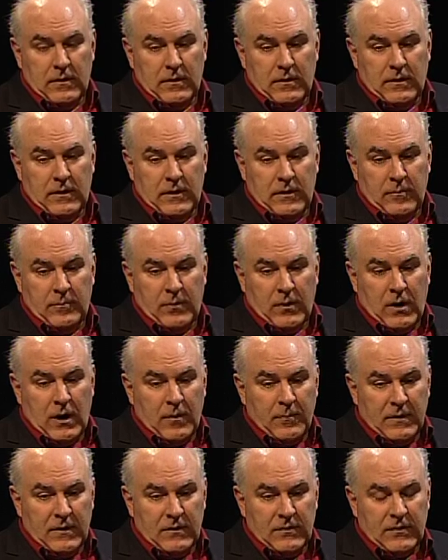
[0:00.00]
the
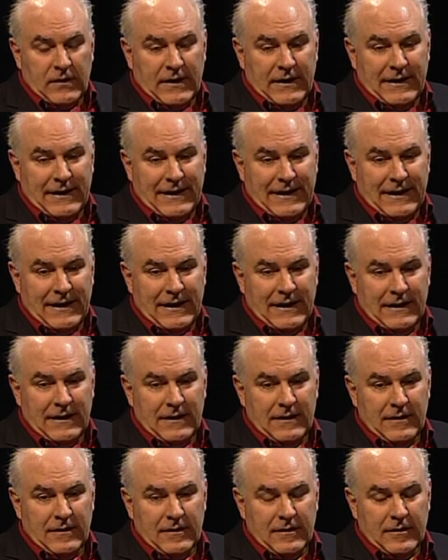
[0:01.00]
bombings I
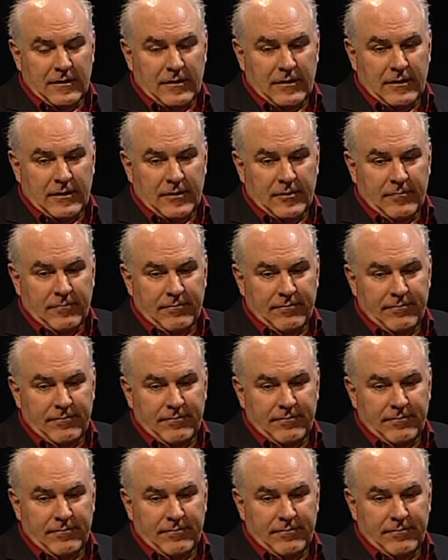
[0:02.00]
had. Um,